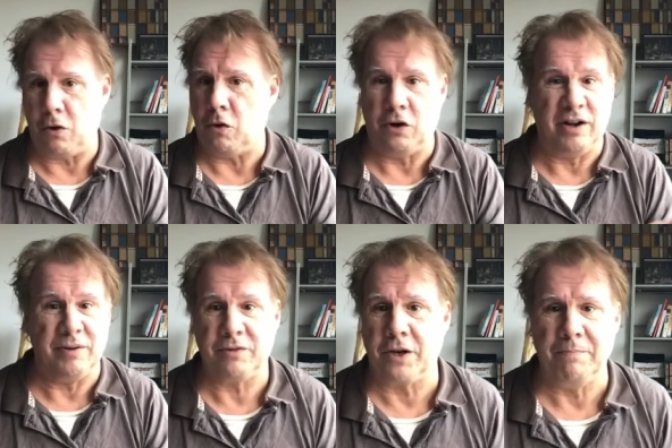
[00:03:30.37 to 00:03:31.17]
or
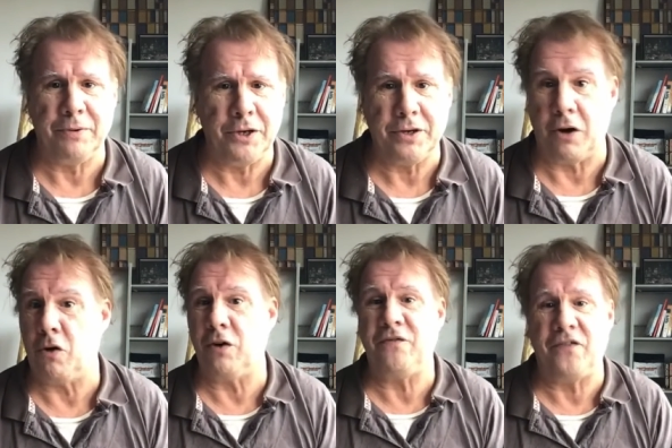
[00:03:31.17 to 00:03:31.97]
a computer
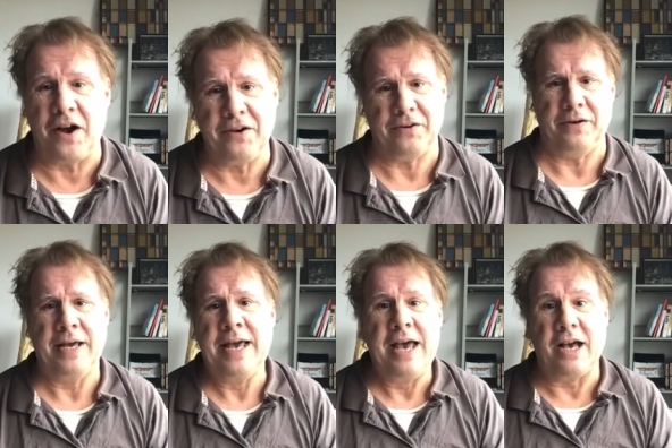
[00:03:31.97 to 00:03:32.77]
or a phone,
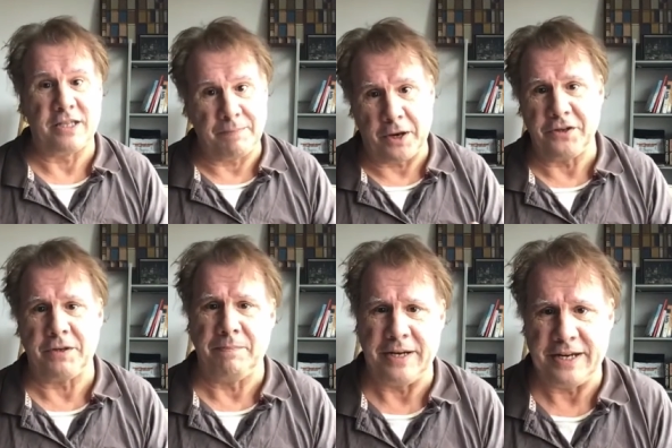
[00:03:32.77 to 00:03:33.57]
as opposed
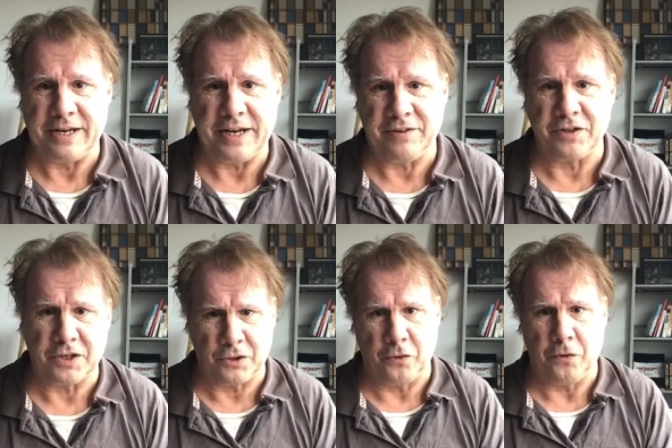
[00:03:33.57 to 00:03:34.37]
to being in the
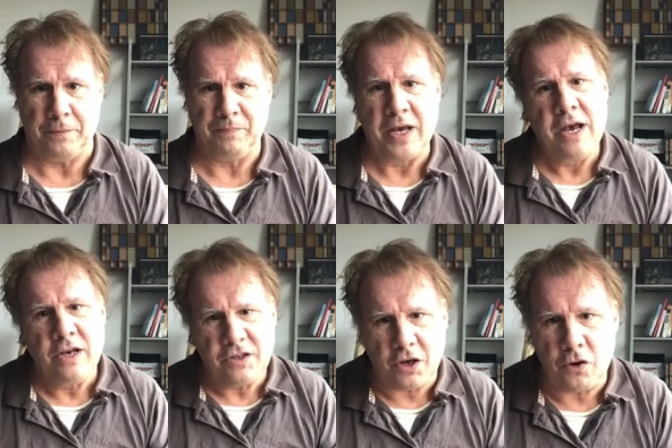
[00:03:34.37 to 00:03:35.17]
store.
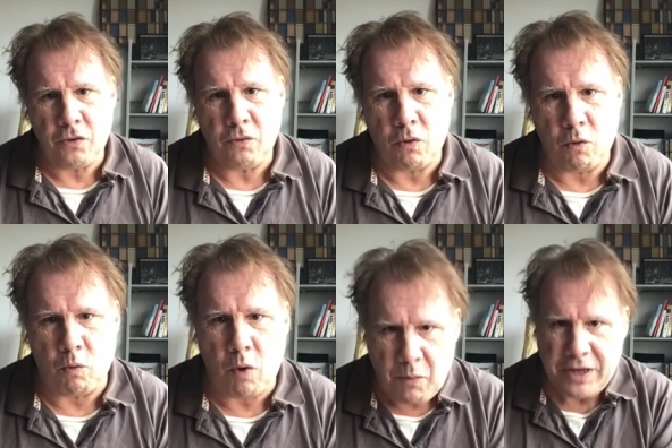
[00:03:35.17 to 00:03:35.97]
So
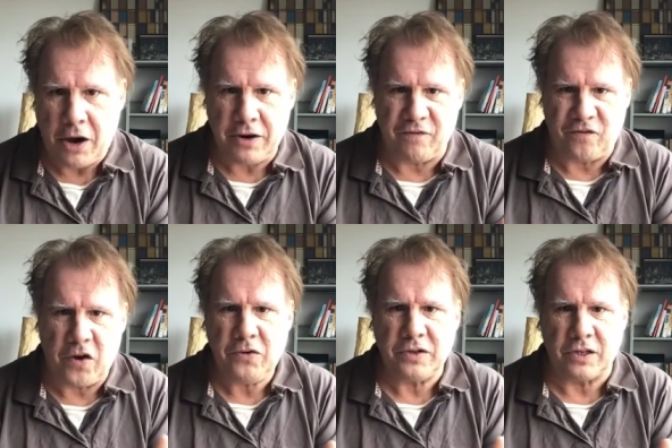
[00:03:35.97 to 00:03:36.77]
what we're going to
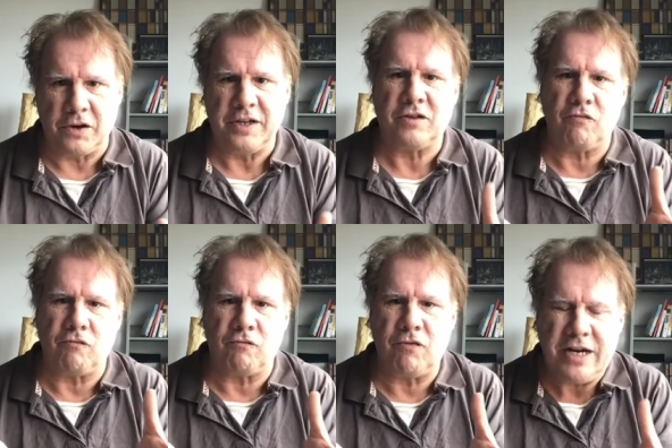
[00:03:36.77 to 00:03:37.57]
focus on is
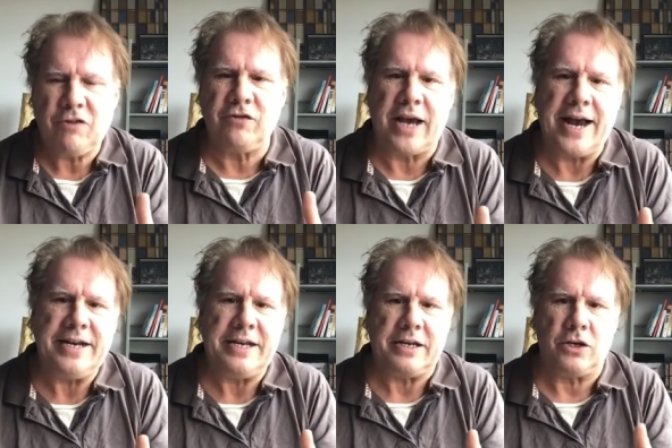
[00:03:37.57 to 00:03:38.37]

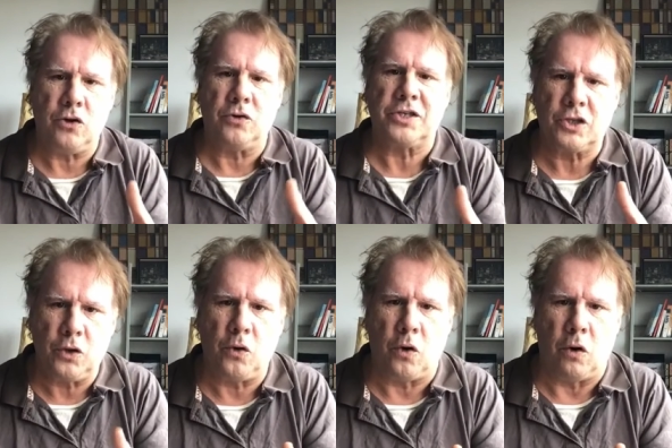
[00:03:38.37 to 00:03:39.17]
recreating your
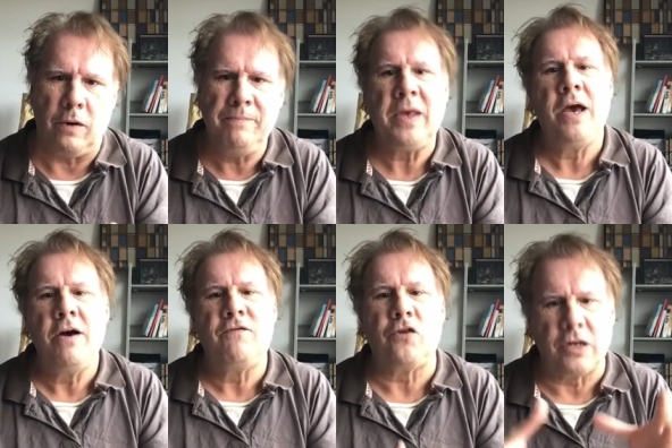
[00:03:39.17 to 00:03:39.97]
store
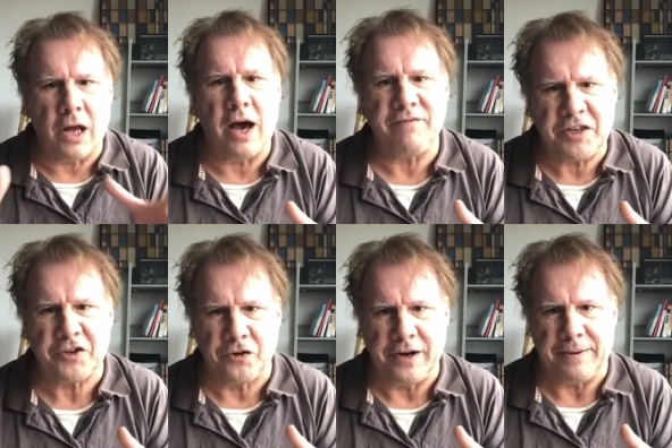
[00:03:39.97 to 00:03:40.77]
for a live
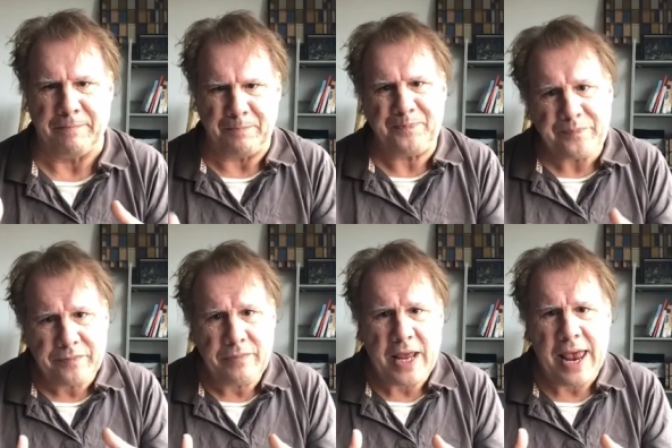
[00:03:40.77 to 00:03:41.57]
stream.
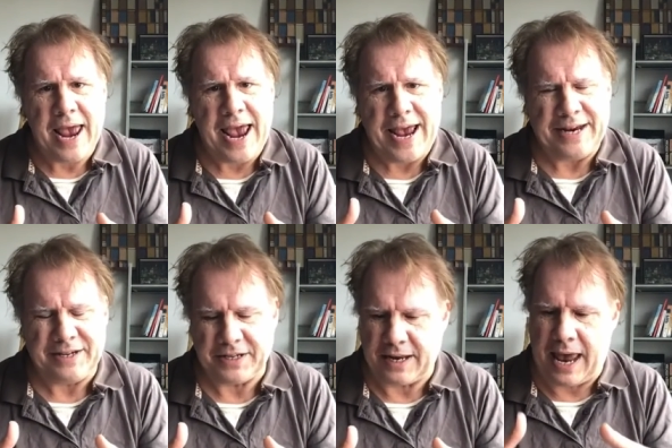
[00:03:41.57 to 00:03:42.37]

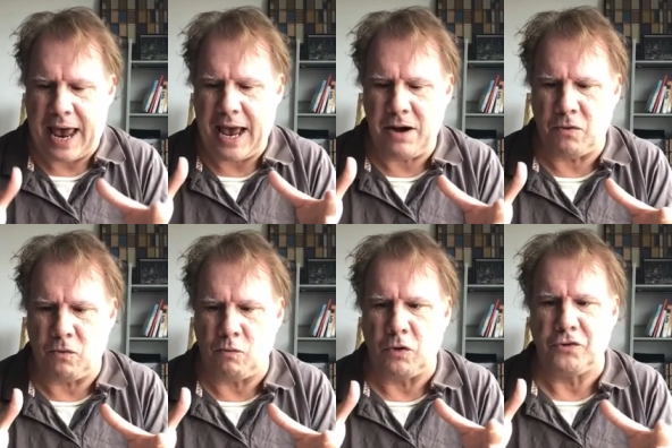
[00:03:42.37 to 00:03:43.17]
And how
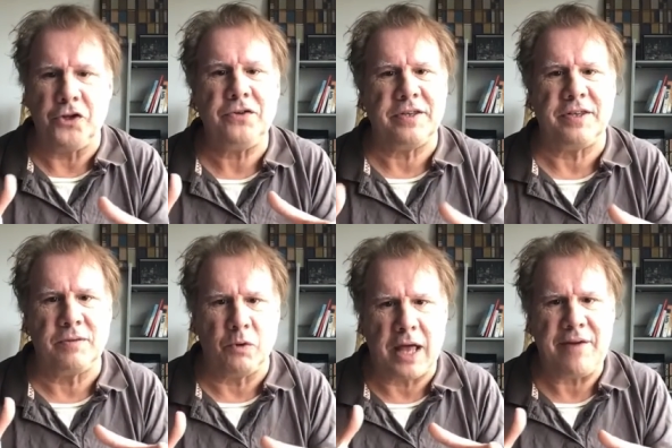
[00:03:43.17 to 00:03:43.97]
we'll do this
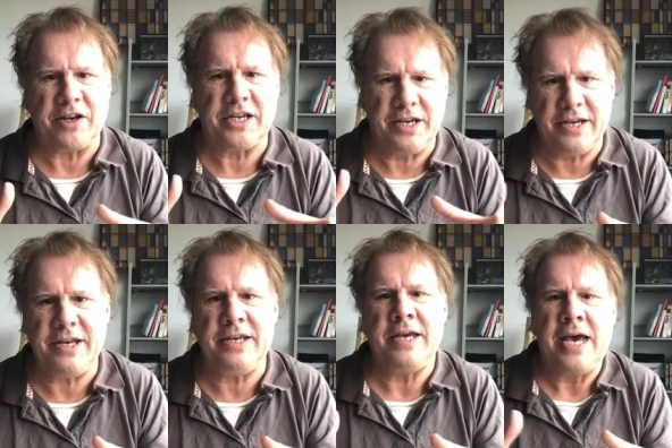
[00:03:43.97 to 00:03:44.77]
is we'll have a
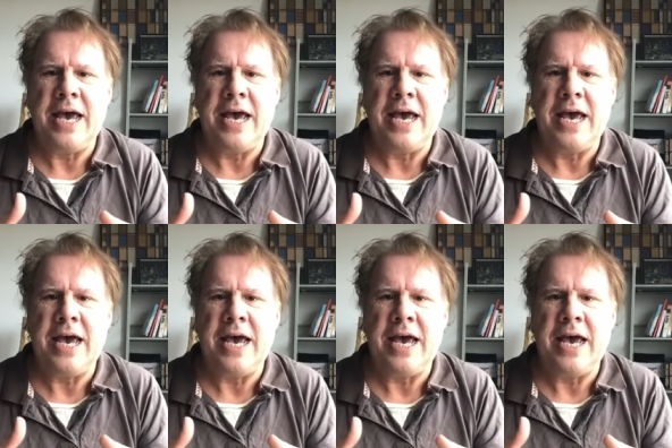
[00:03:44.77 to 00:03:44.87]
key